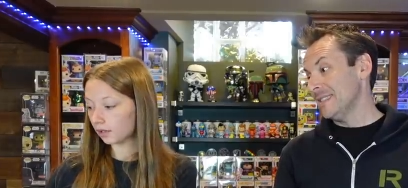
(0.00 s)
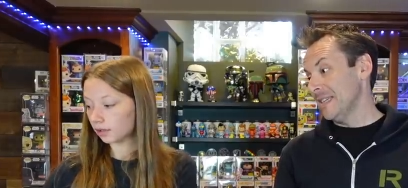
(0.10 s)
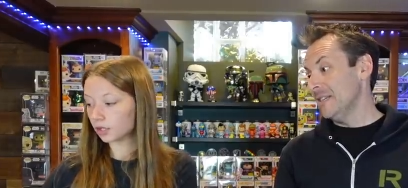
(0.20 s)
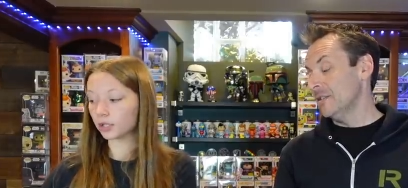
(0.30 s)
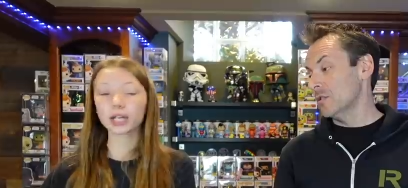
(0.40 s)

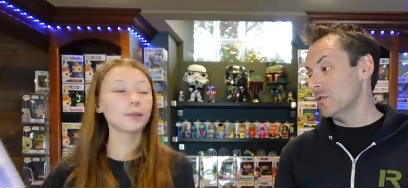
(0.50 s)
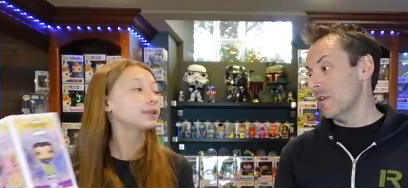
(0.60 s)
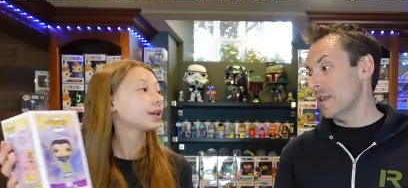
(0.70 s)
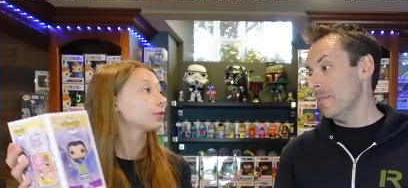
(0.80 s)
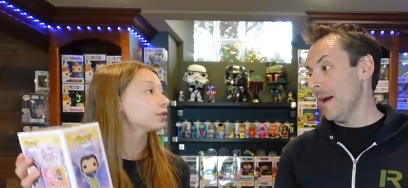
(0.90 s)
Speaker 1: didn't
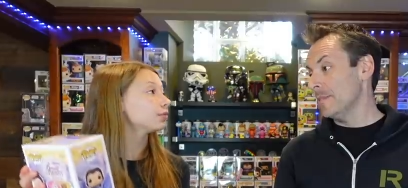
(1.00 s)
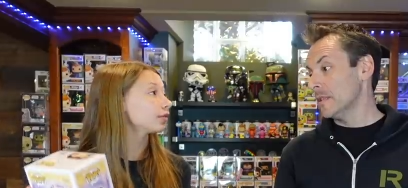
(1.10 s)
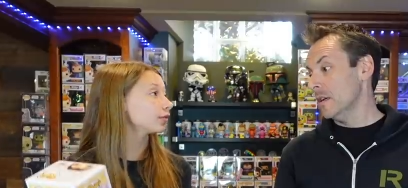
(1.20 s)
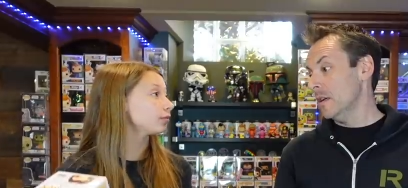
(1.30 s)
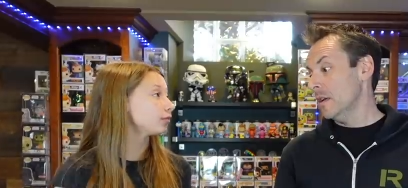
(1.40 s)
Speaker 2: destroy the
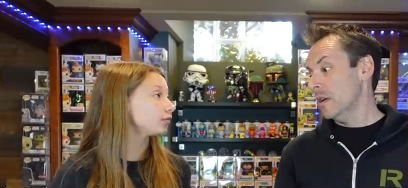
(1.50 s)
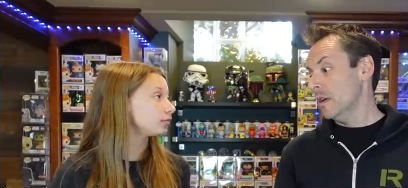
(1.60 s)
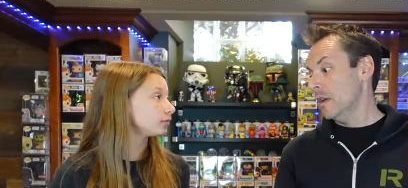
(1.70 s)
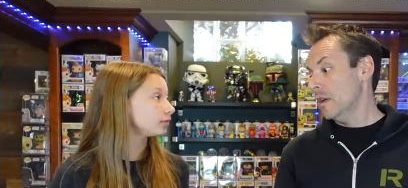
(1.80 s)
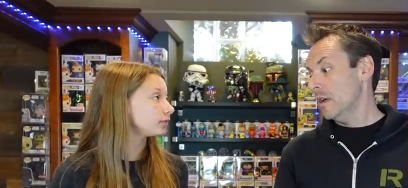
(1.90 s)
pops. So can I put that one in my room?
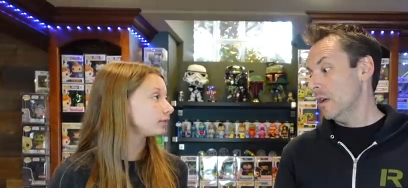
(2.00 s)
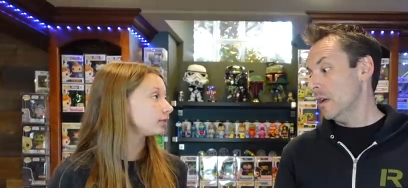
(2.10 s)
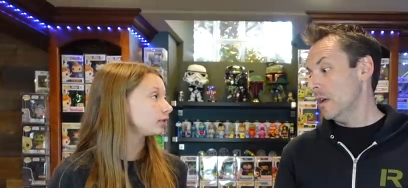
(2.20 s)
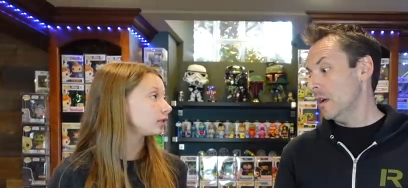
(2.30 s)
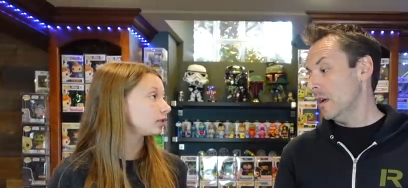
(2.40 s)

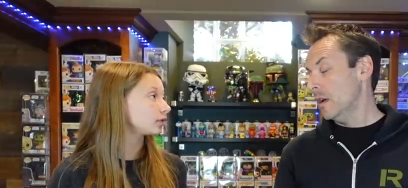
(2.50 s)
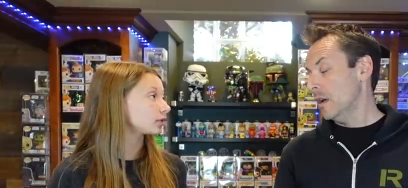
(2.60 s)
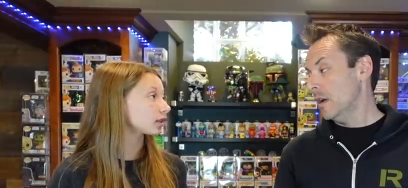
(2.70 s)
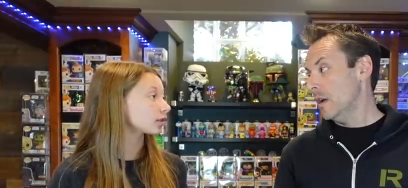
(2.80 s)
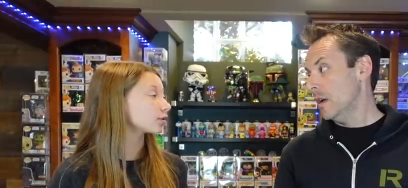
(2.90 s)

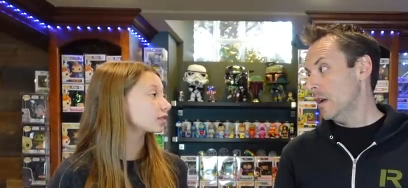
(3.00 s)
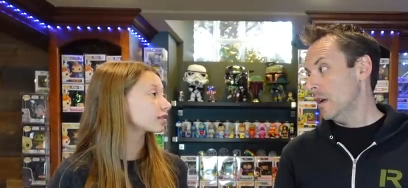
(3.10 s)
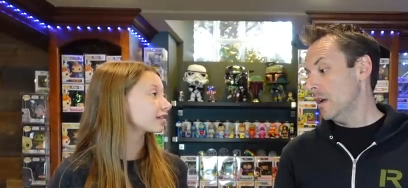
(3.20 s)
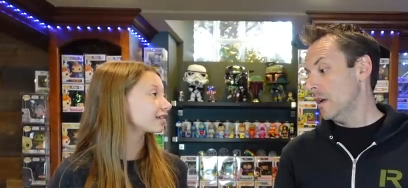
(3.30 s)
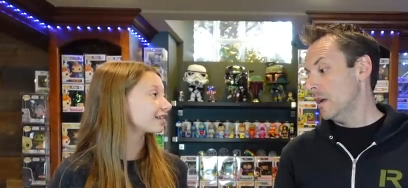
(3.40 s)
With the other
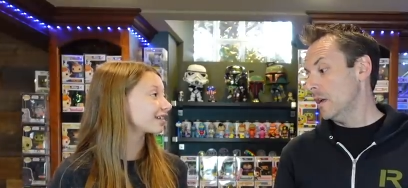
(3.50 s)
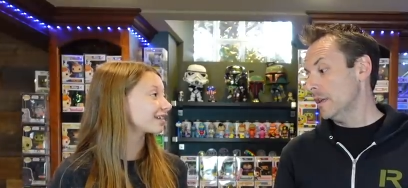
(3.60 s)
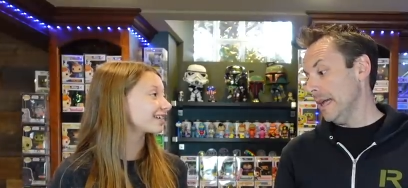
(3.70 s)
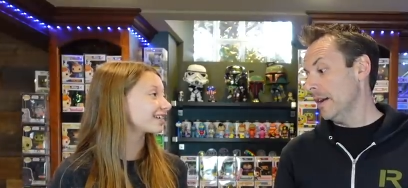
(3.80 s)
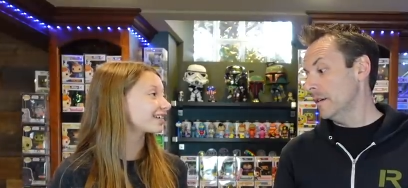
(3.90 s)
ones?
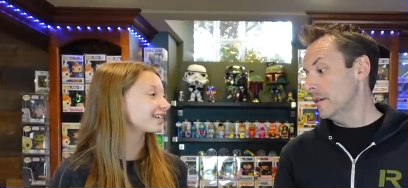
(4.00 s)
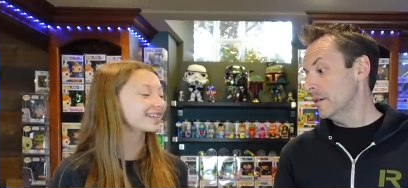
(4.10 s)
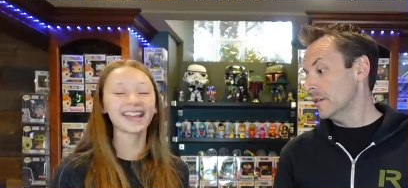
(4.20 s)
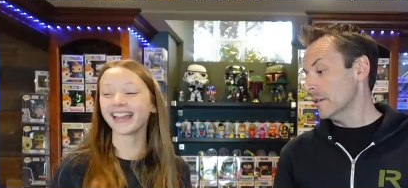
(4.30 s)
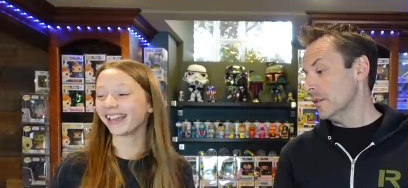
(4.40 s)
Yeah.
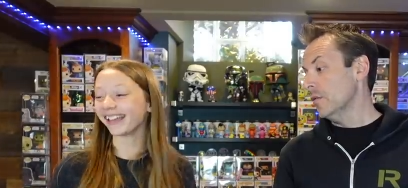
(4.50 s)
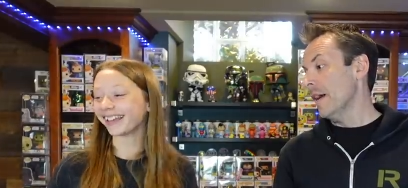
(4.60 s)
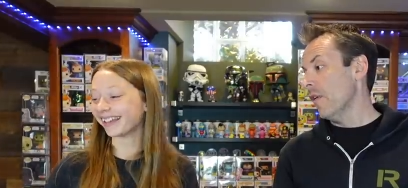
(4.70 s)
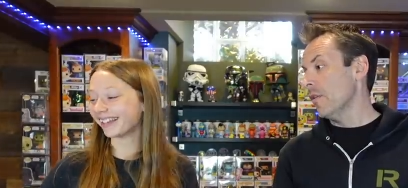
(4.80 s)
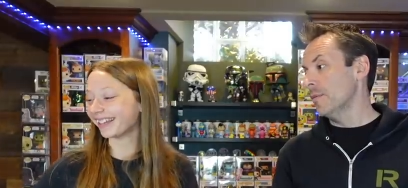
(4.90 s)
Yay.
Speaker 1: You
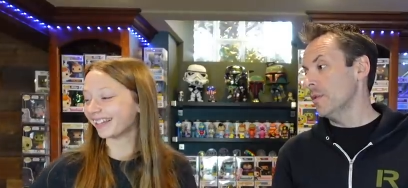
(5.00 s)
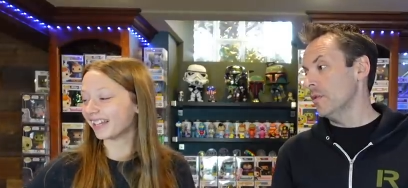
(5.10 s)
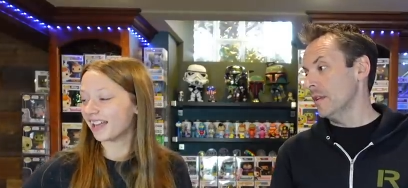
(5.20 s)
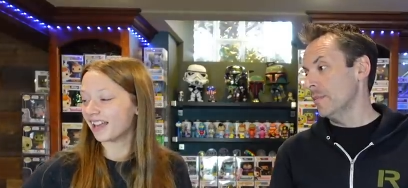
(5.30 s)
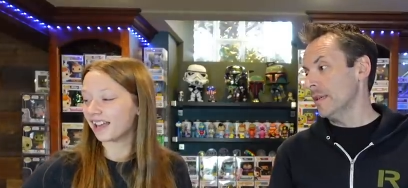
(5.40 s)
have all the
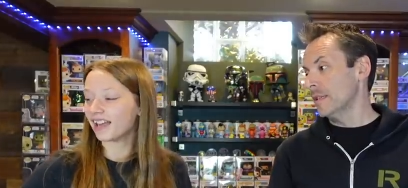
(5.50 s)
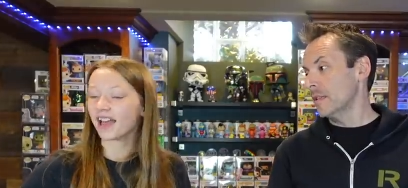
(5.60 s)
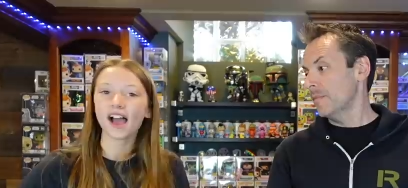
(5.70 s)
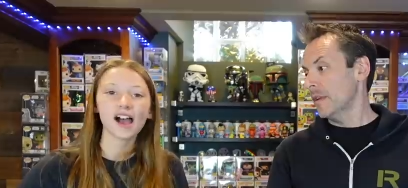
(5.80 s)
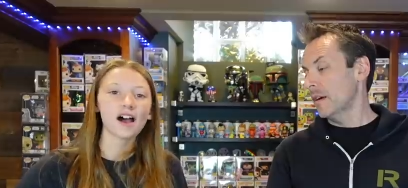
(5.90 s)
Beauty and the
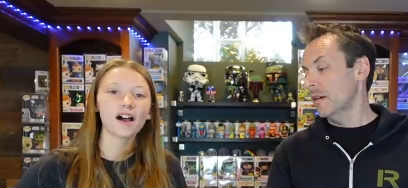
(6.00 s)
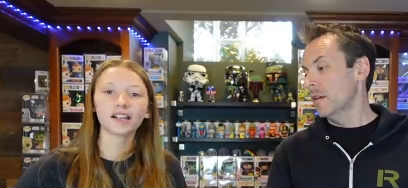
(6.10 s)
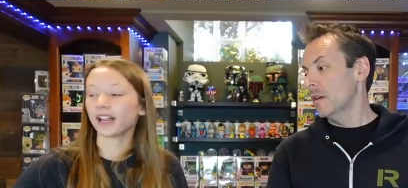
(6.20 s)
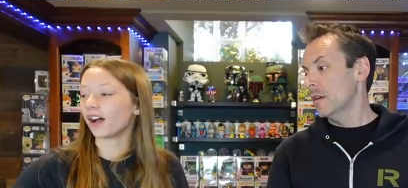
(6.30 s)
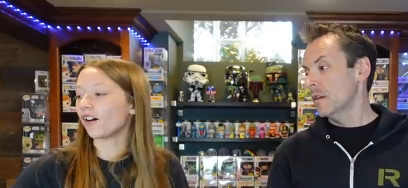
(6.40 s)
Beast up there.
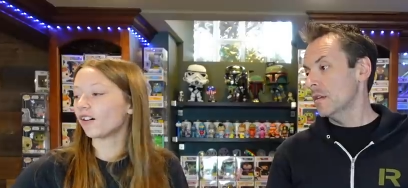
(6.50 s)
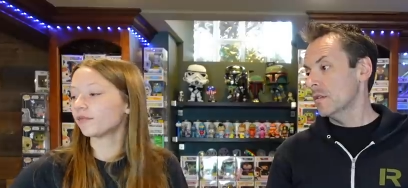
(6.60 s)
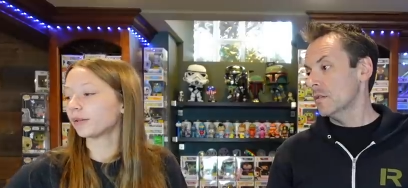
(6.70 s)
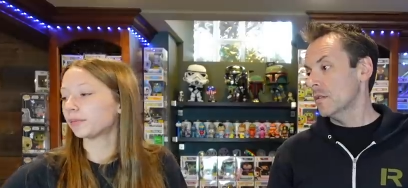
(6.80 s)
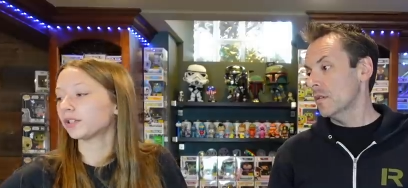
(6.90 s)
Speaker 2: Yeah, all
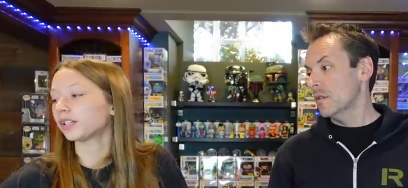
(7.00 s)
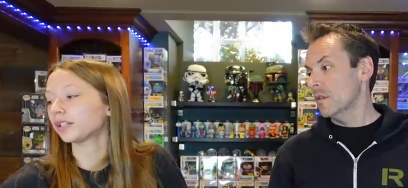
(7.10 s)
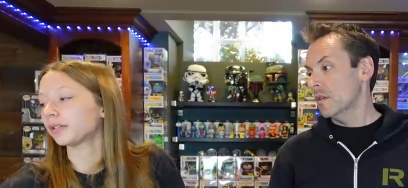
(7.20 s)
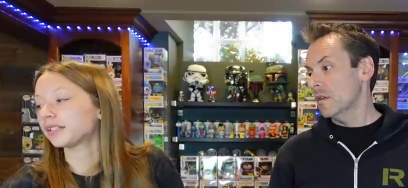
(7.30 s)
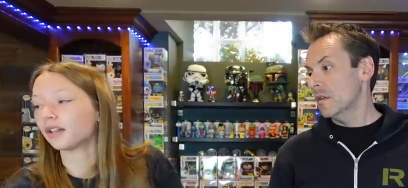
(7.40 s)
of my Beauty
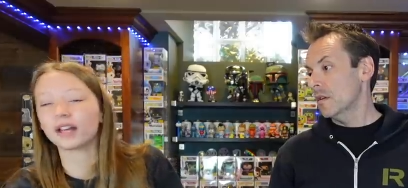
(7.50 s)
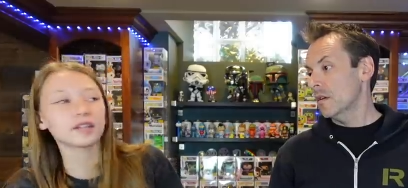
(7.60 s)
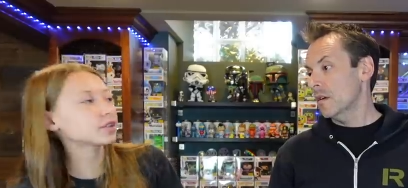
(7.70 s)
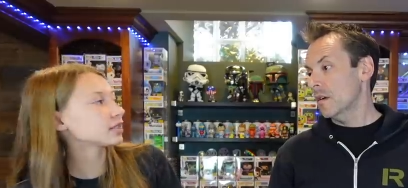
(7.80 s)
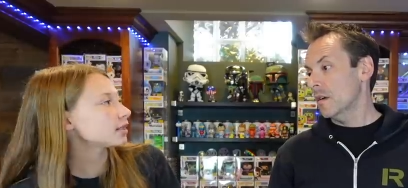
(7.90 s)
and the Beast.
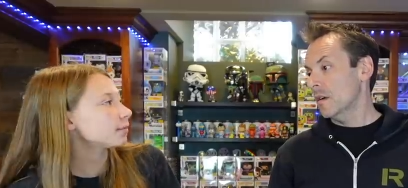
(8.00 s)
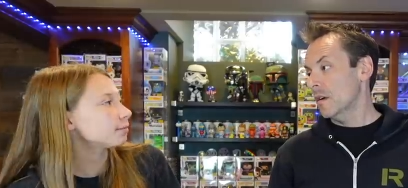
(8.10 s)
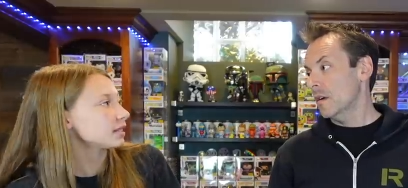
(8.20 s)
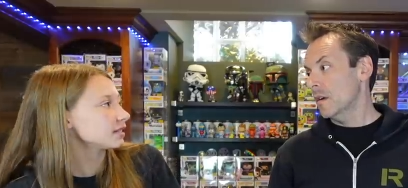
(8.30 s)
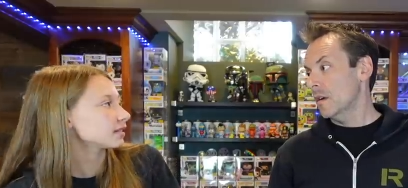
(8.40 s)
I just need a
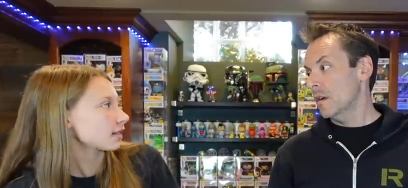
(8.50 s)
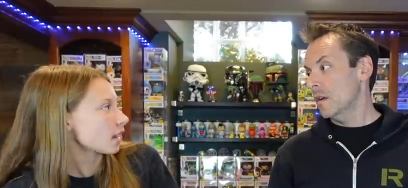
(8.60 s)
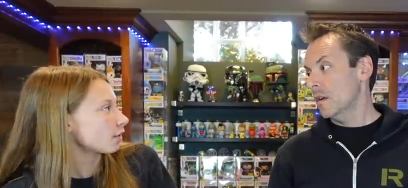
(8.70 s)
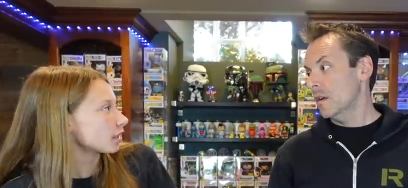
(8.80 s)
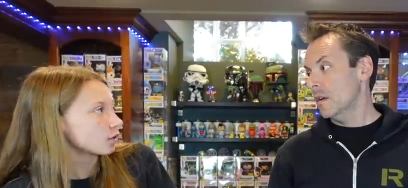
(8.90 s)
beast
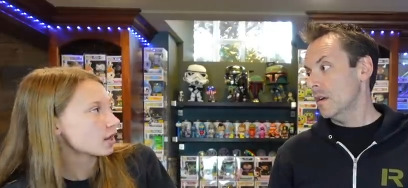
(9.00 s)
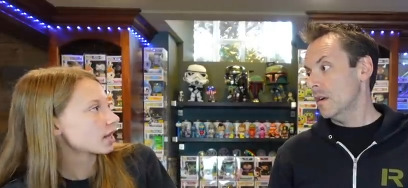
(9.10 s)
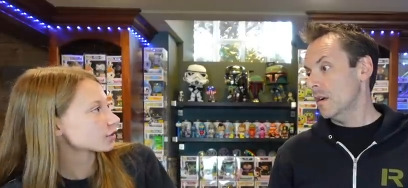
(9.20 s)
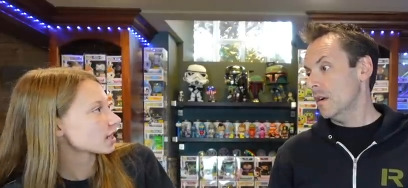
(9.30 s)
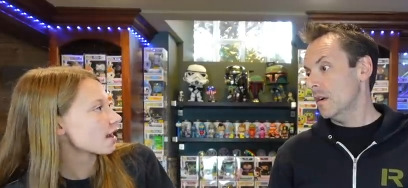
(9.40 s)
now. I don't
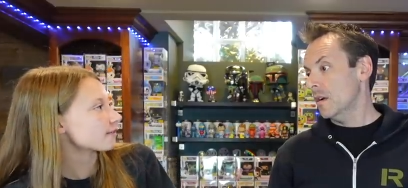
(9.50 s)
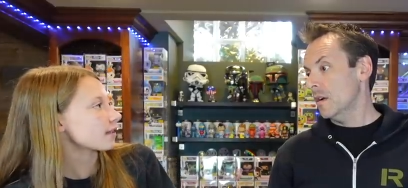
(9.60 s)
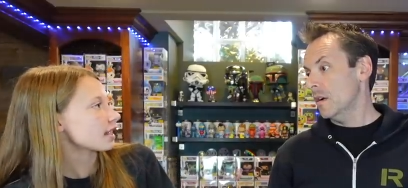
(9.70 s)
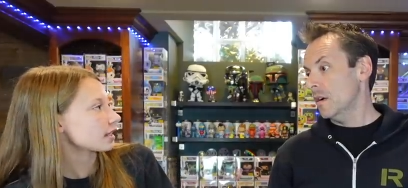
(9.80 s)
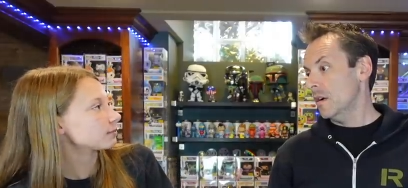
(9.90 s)
actually
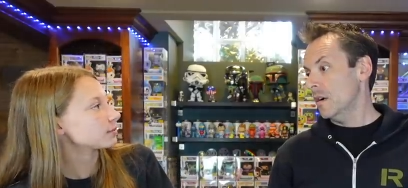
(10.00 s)
have a